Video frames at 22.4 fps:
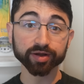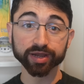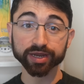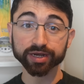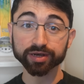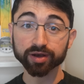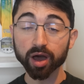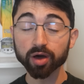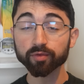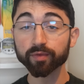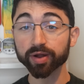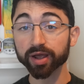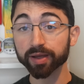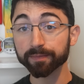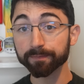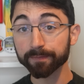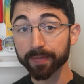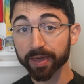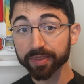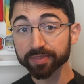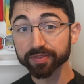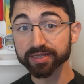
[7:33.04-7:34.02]
cannot
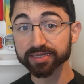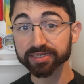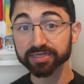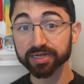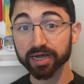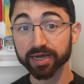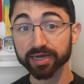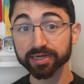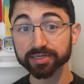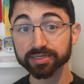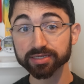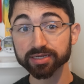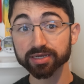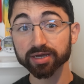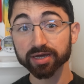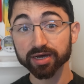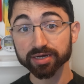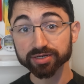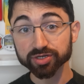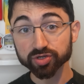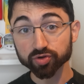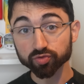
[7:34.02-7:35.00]
recommend these diets
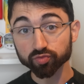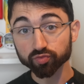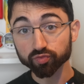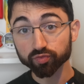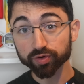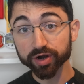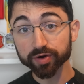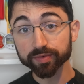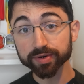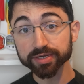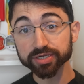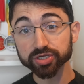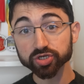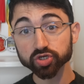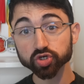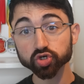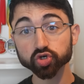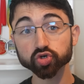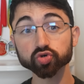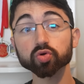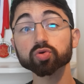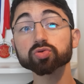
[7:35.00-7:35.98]
until rigorous
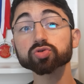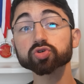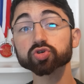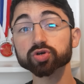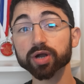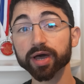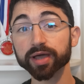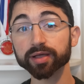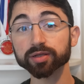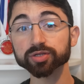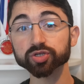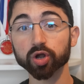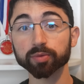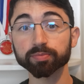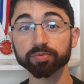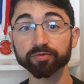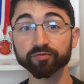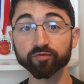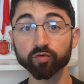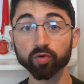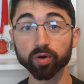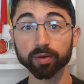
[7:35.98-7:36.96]
controlled trials are
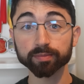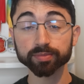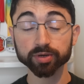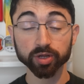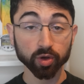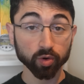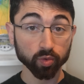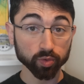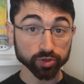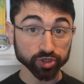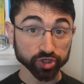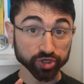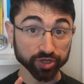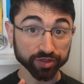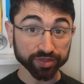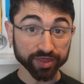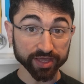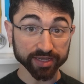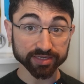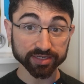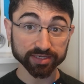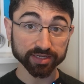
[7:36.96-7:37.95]
performed, which
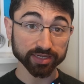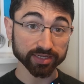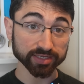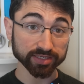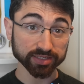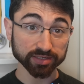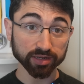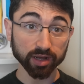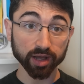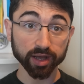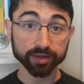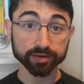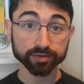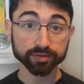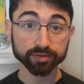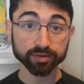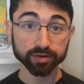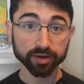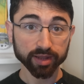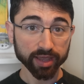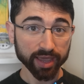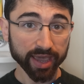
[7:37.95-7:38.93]
this is not.
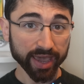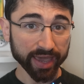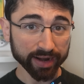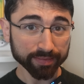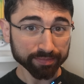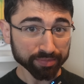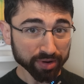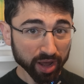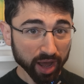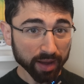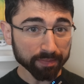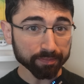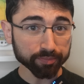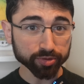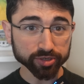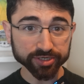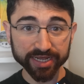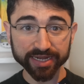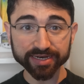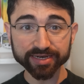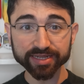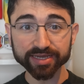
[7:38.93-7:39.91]
And I'm not
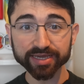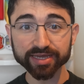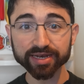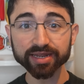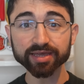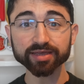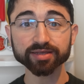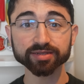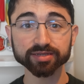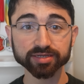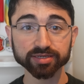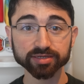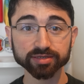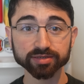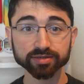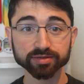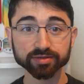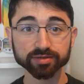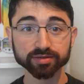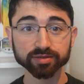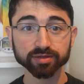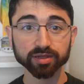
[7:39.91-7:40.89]
pretending it is.
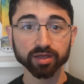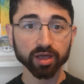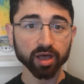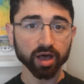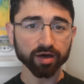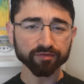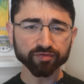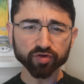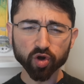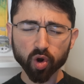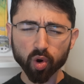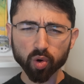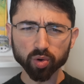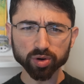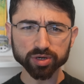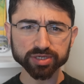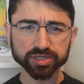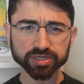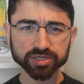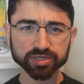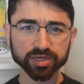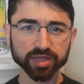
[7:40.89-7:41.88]
Of
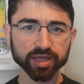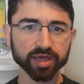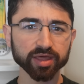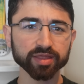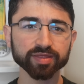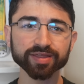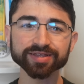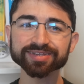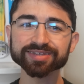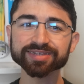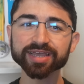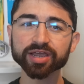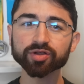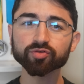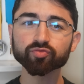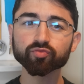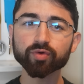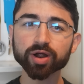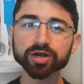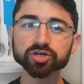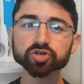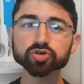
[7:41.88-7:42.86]
course, this is a
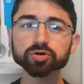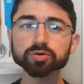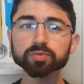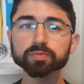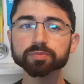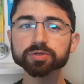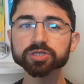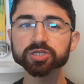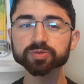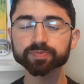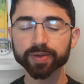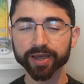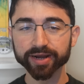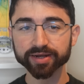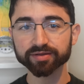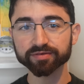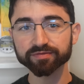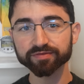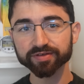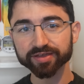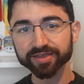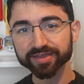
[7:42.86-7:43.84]

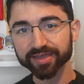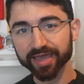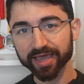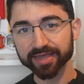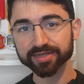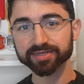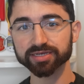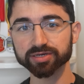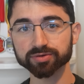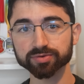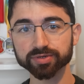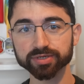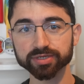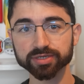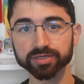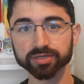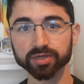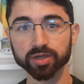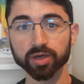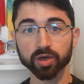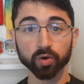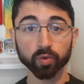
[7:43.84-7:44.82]
retrospective case
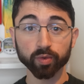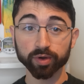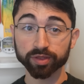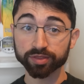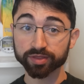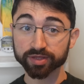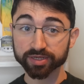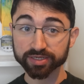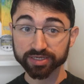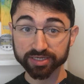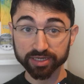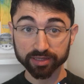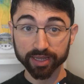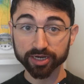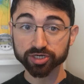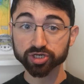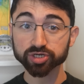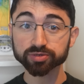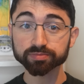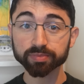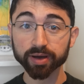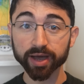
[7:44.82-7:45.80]
series with
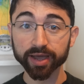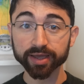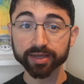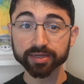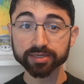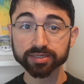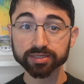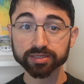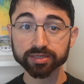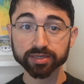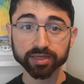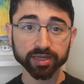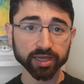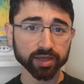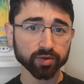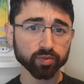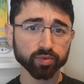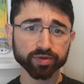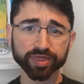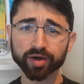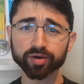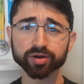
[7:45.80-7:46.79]
selection bias
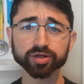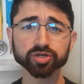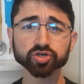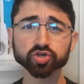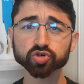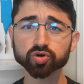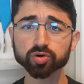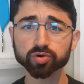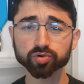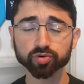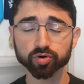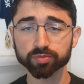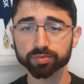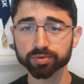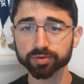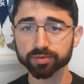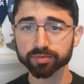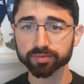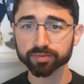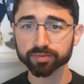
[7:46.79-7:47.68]
and without a control group.